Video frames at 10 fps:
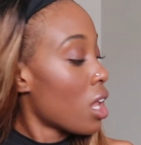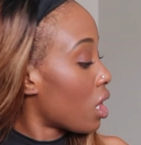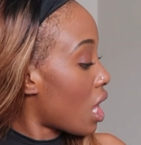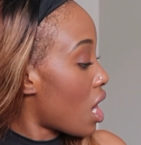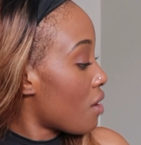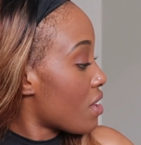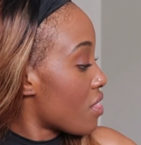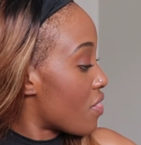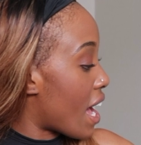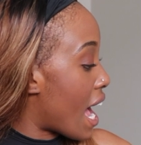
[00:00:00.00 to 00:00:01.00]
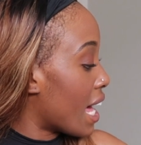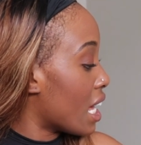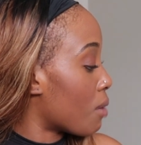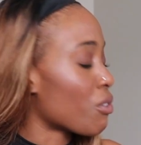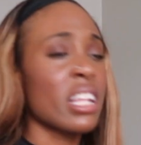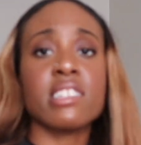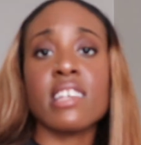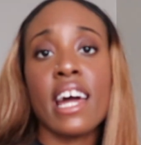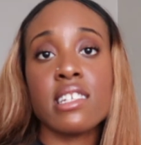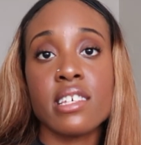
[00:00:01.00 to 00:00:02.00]
Love that, and I'm really
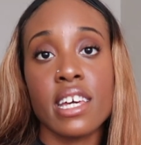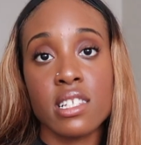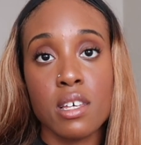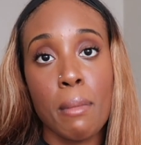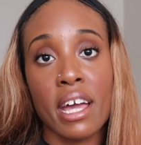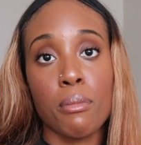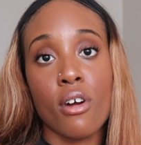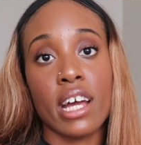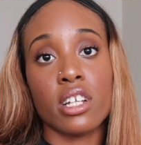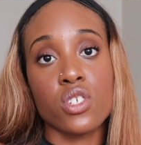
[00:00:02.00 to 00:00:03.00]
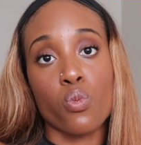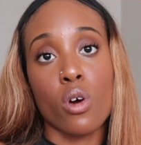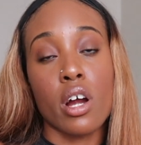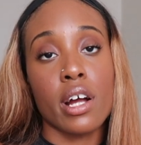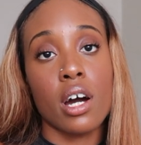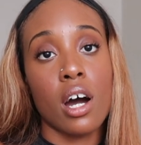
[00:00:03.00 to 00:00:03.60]
excited to get into Megan Miranda's work.